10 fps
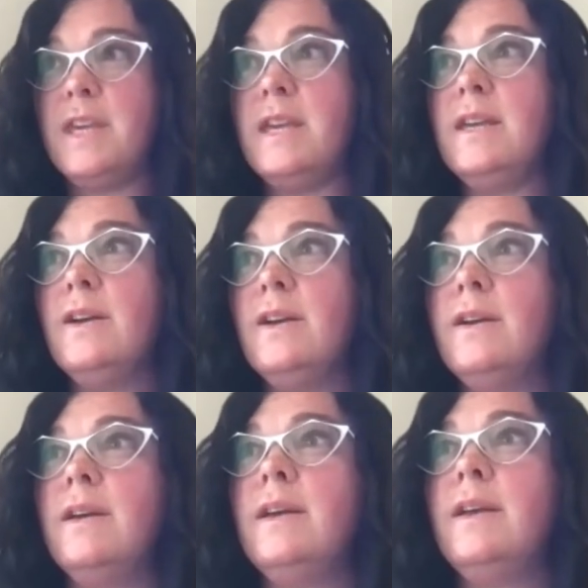The
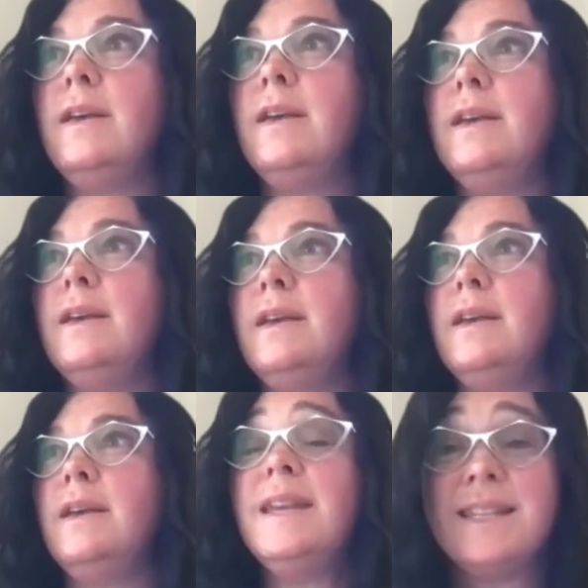
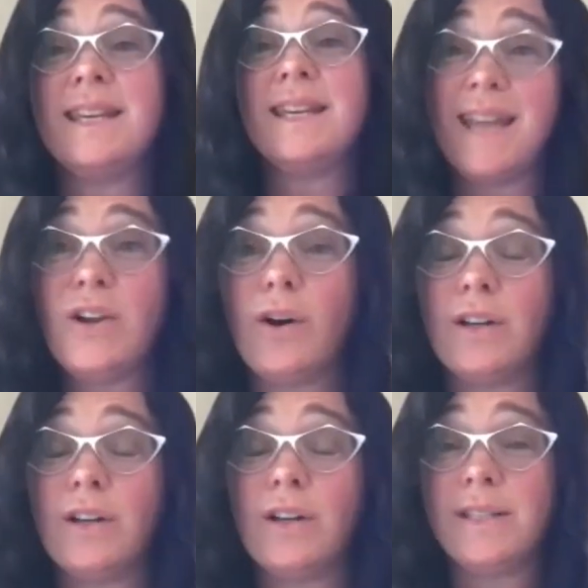easiest and
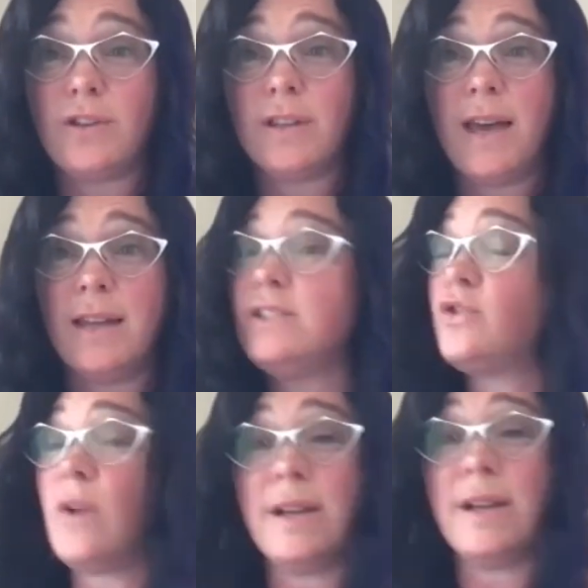hardest answer to that
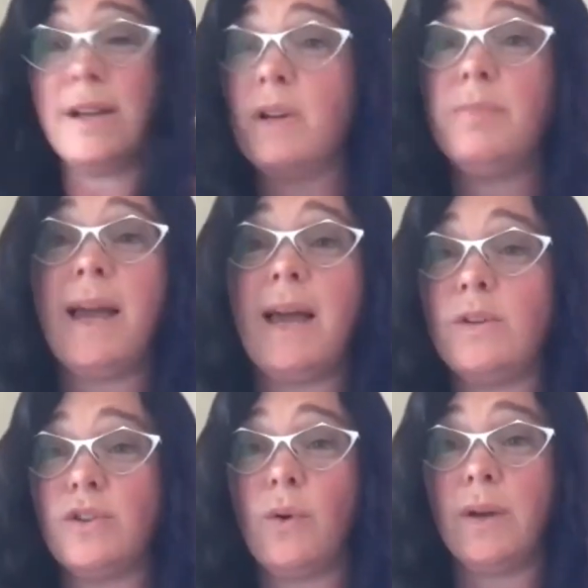is try not to
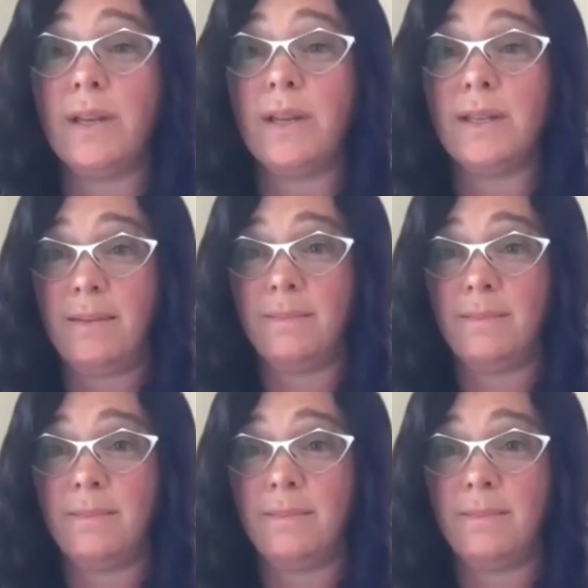pre-plan what you're going to say.